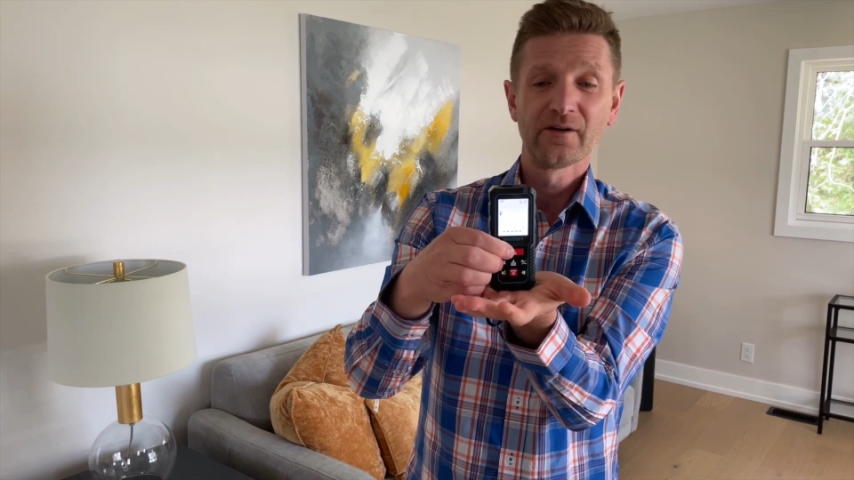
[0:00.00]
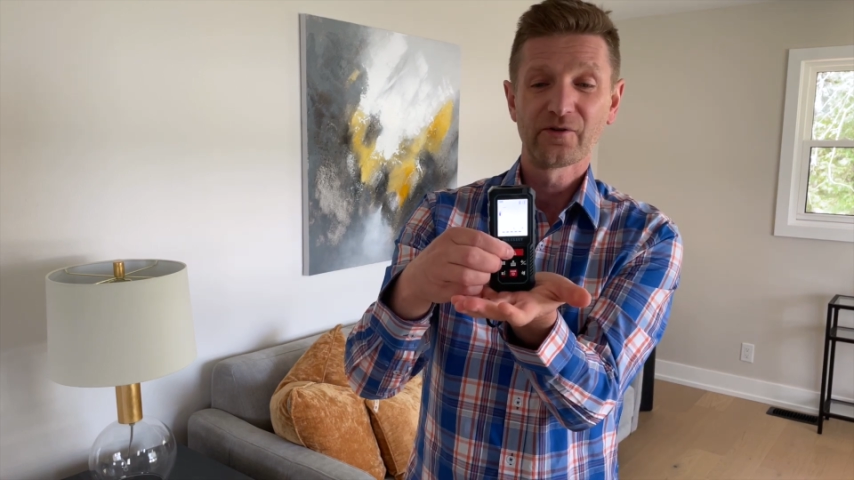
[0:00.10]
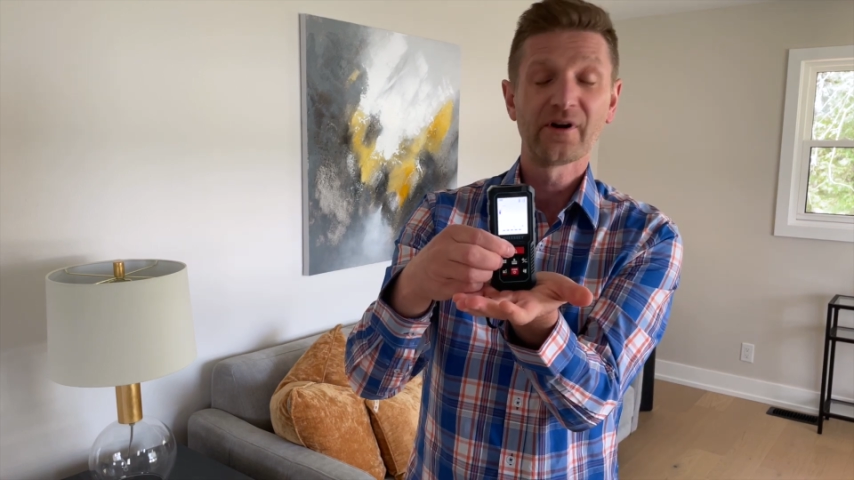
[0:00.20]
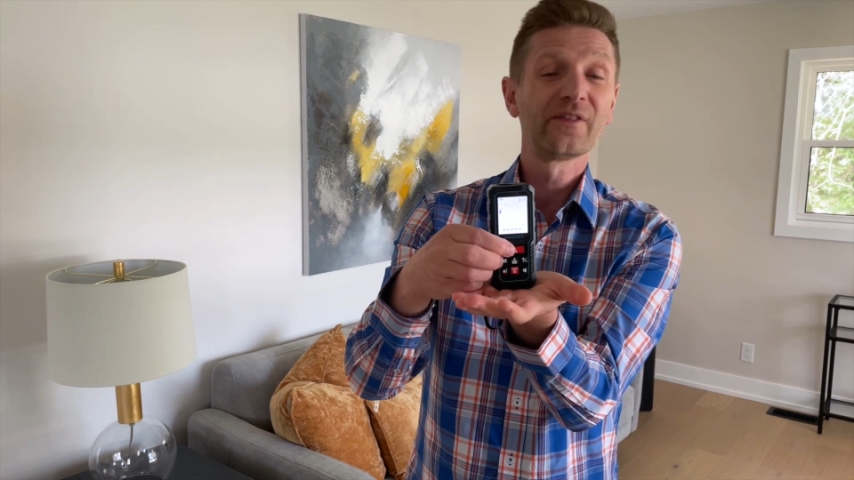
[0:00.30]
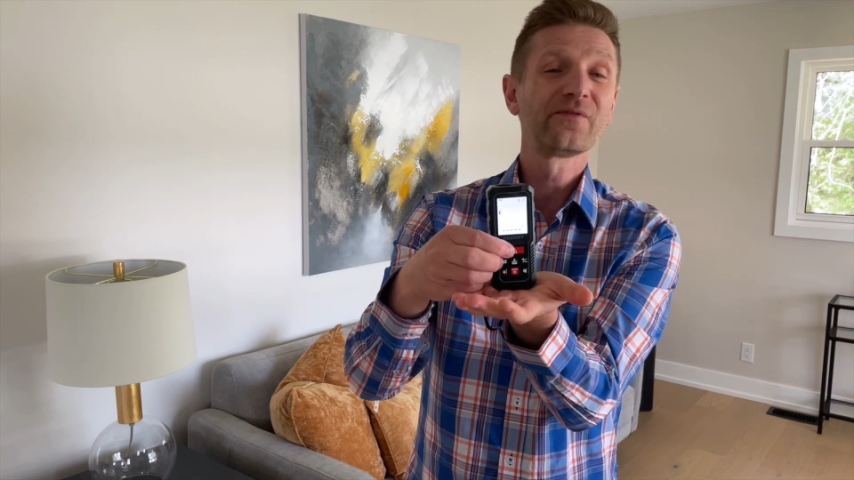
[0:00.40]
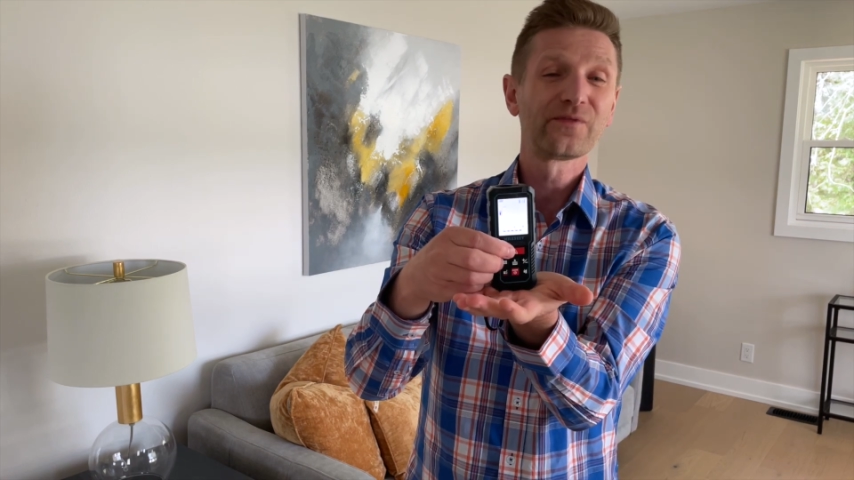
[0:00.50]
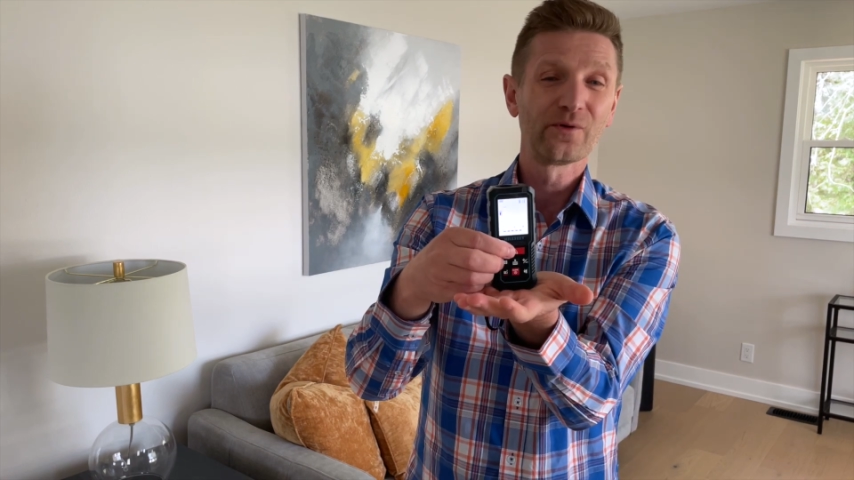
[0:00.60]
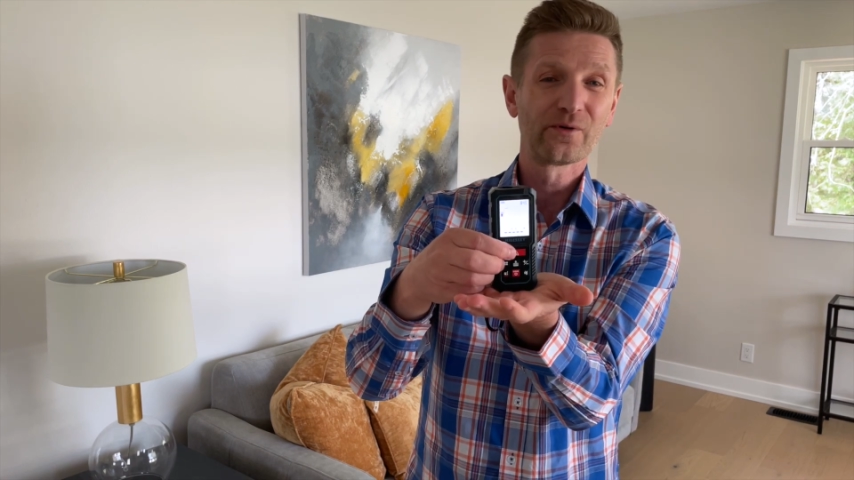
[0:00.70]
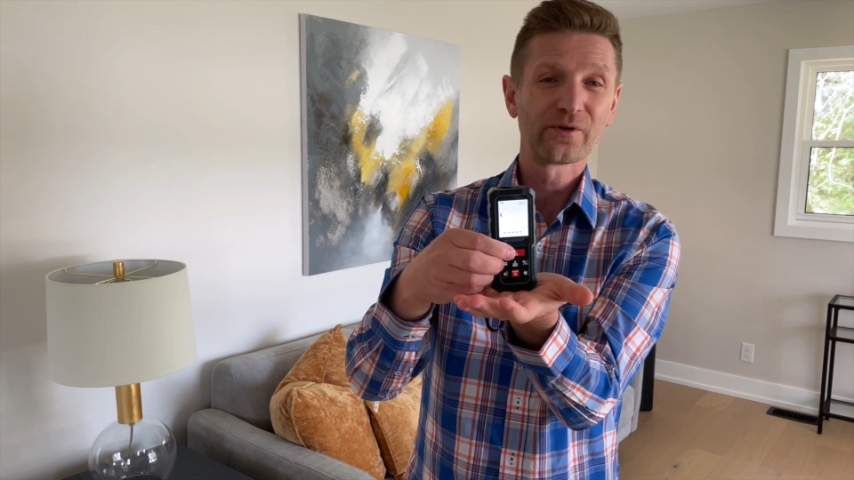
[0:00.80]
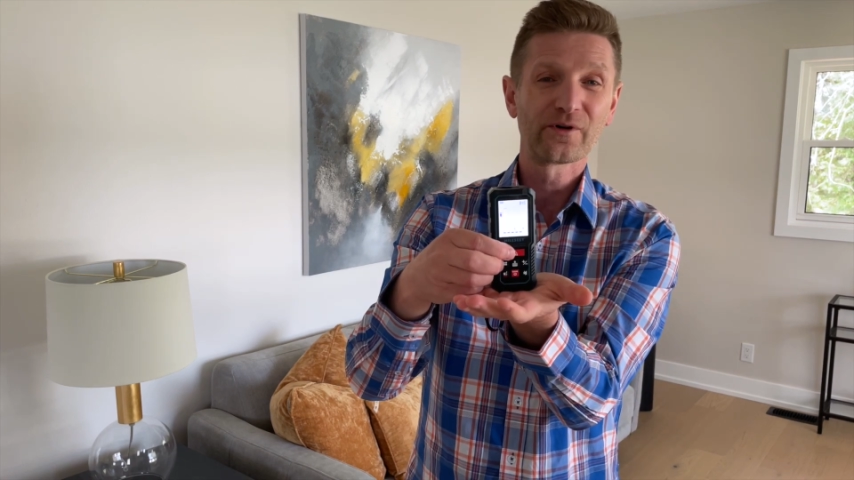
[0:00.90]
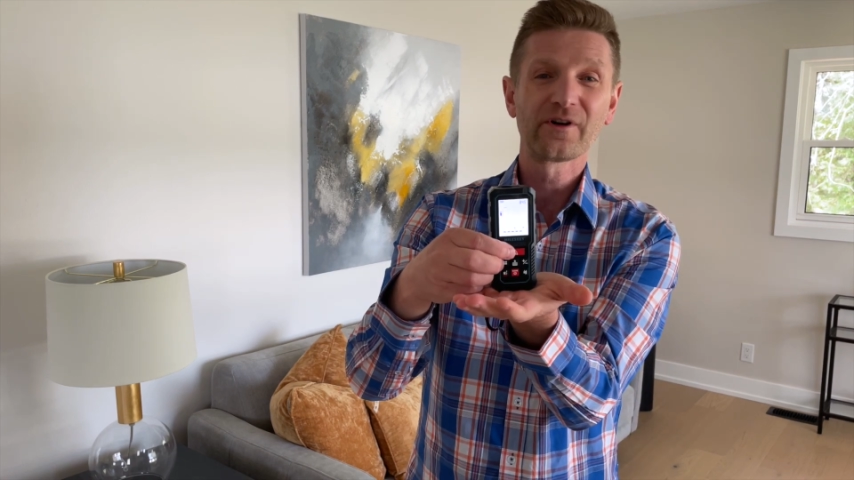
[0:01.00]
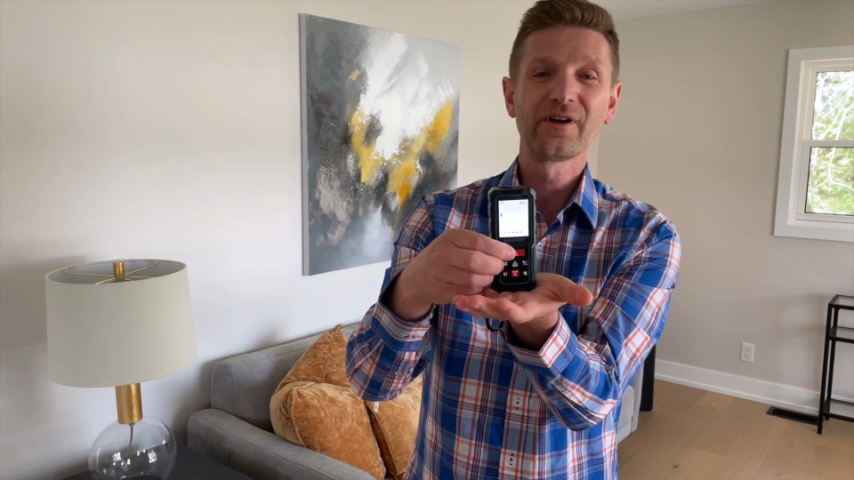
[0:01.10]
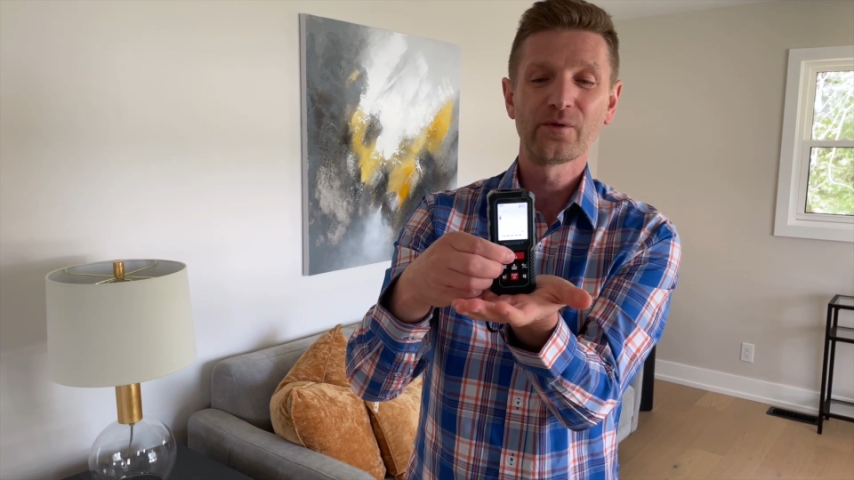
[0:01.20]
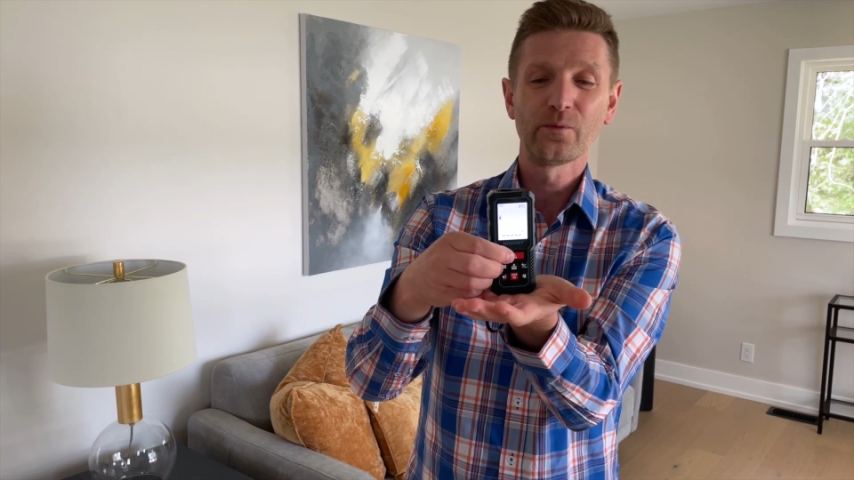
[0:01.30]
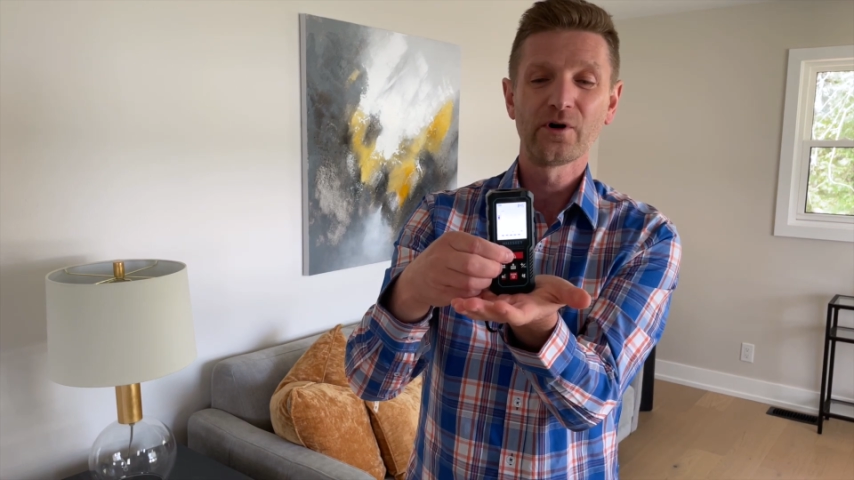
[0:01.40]
or on the floor or
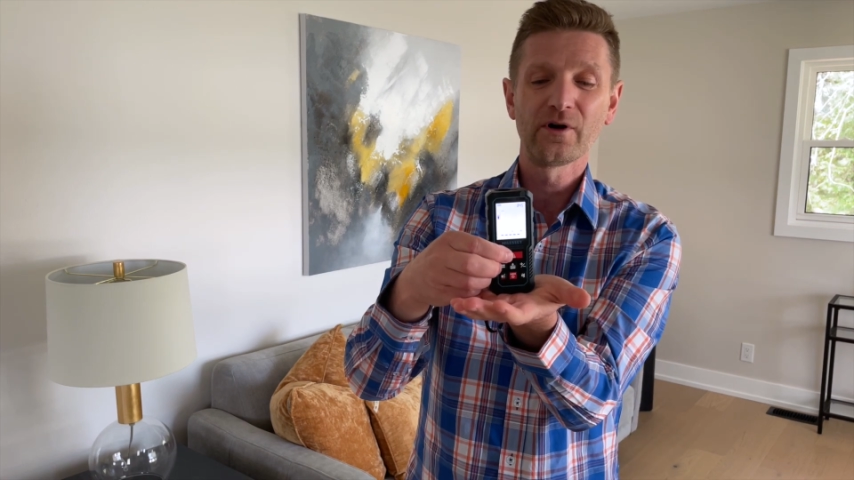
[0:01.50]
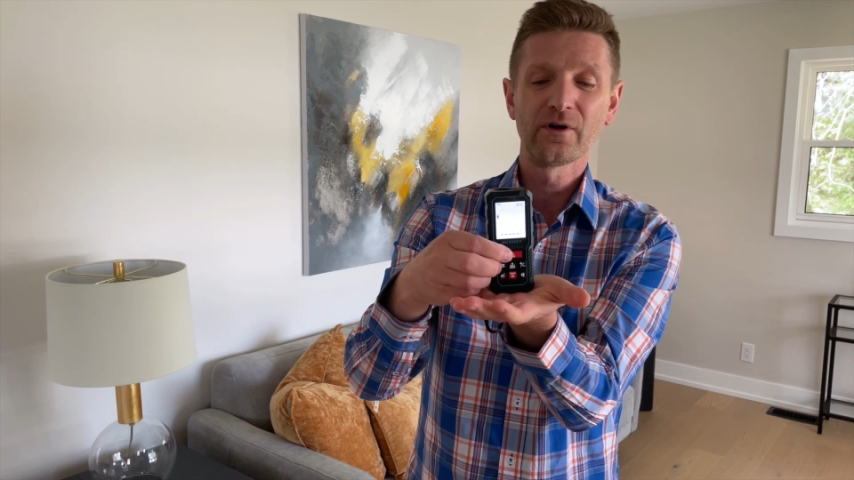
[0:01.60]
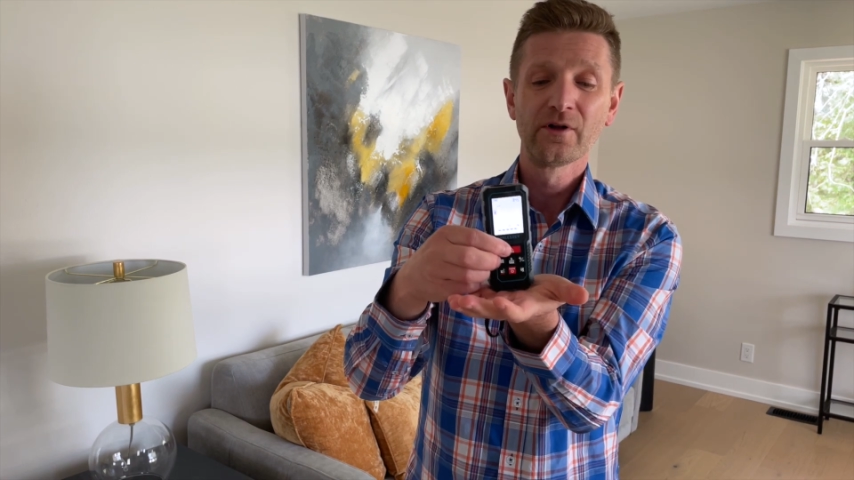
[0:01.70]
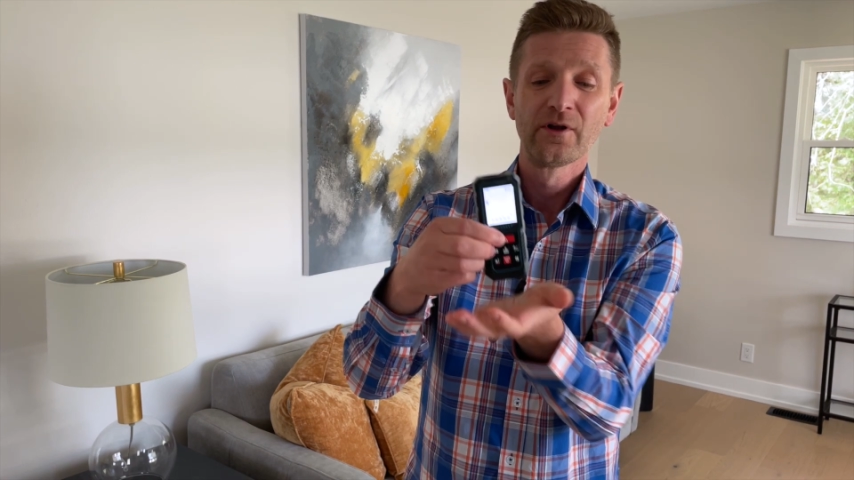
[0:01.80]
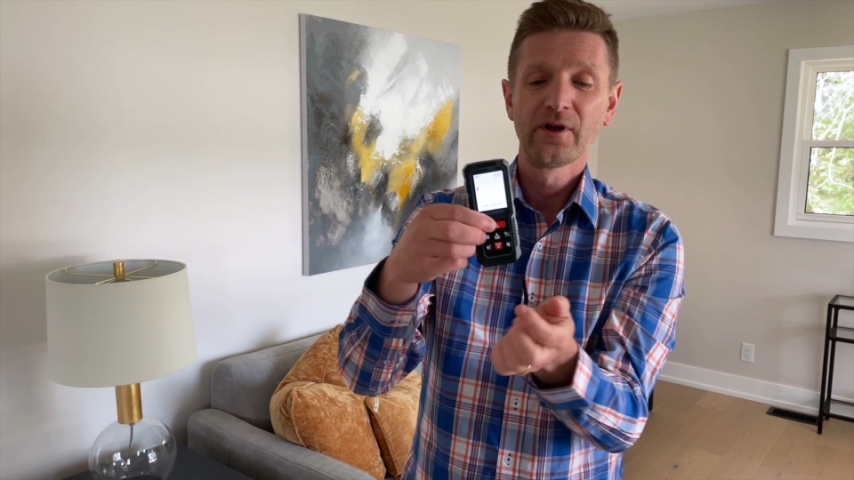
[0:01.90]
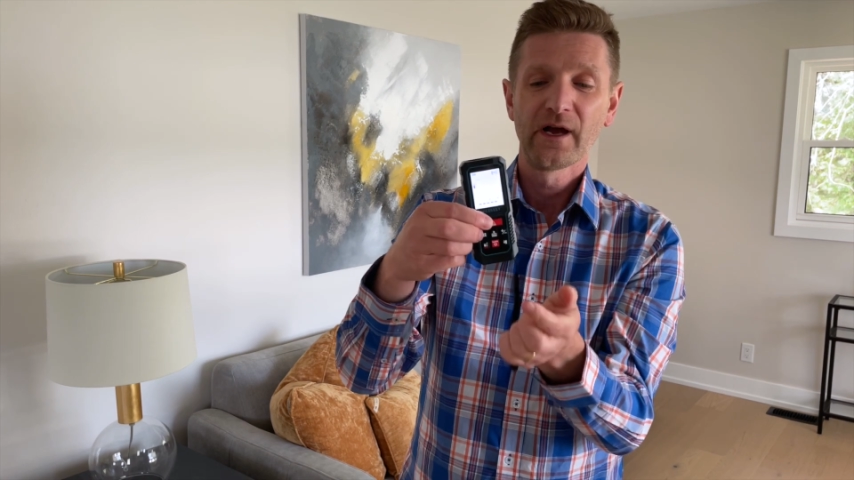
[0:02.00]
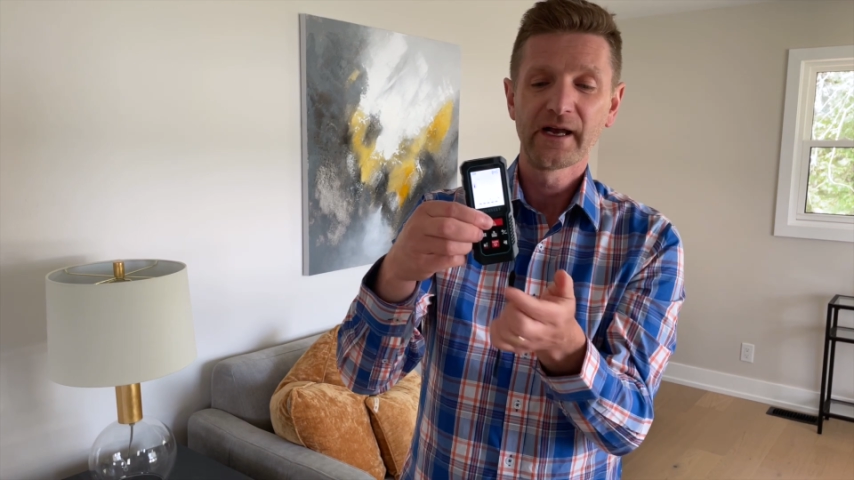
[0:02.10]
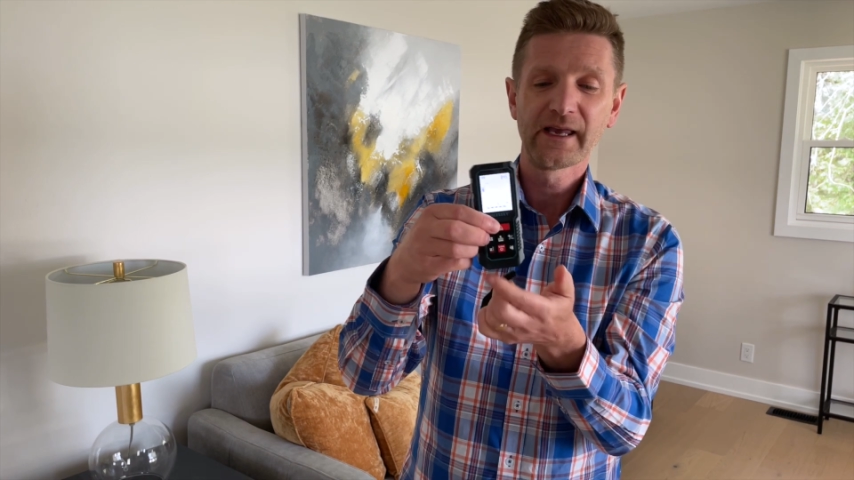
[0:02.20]
on the wall.